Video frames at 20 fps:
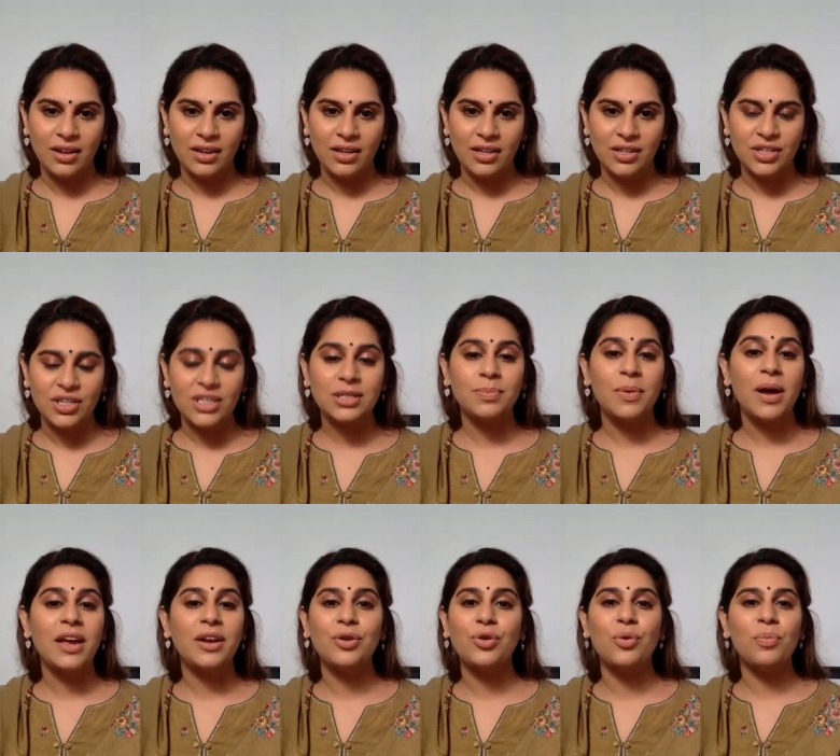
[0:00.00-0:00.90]
Just by
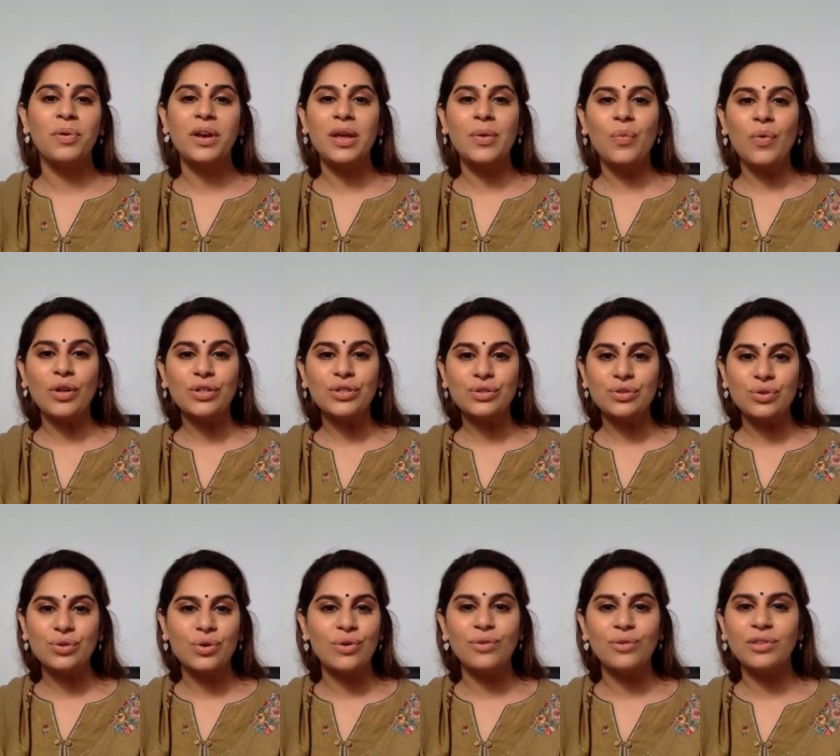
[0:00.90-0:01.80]
nobody wants to
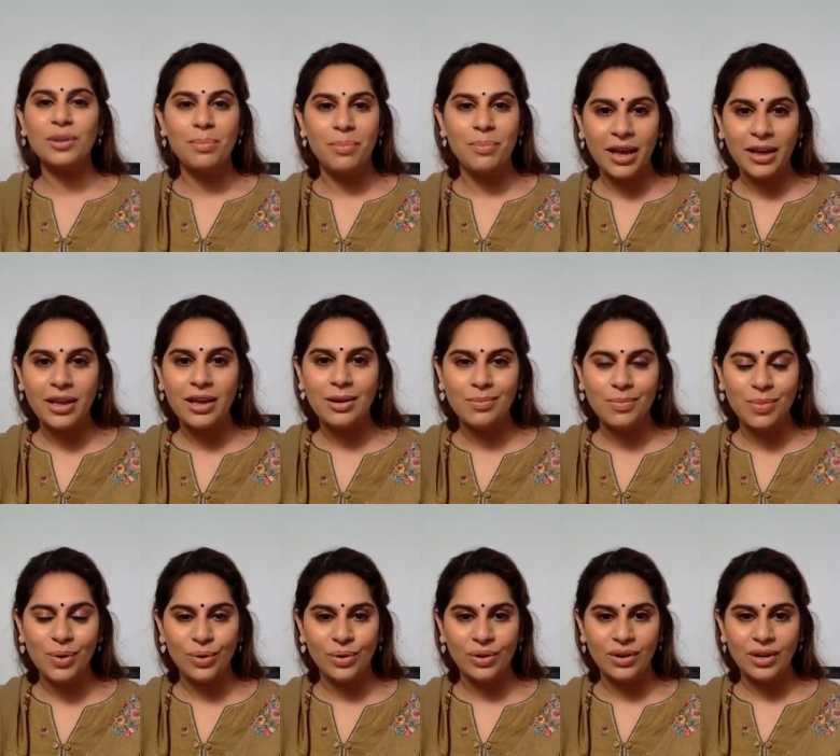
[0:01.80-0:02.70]
go with a begging
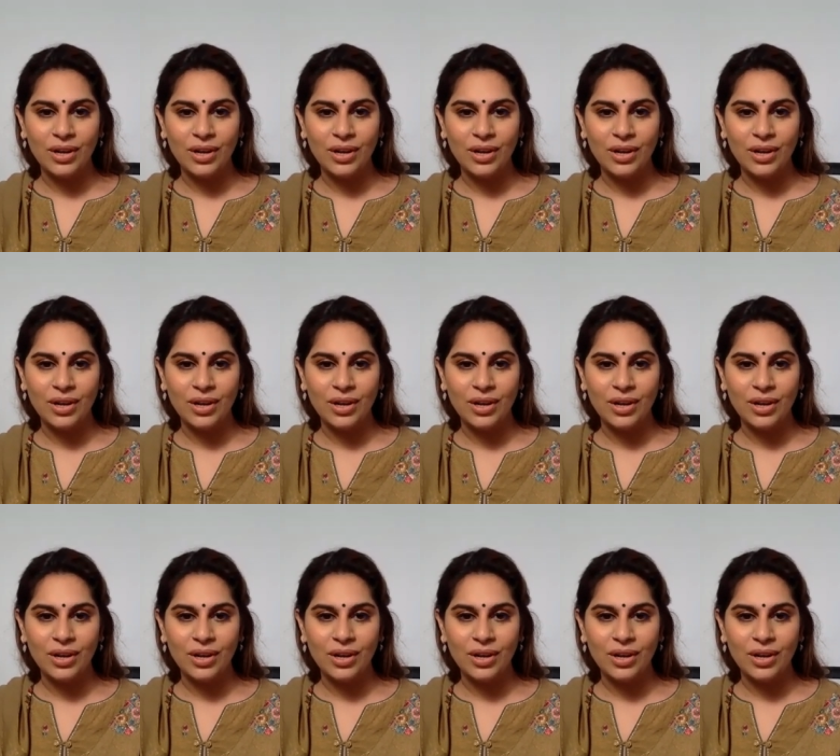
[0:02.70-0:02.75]
bowl.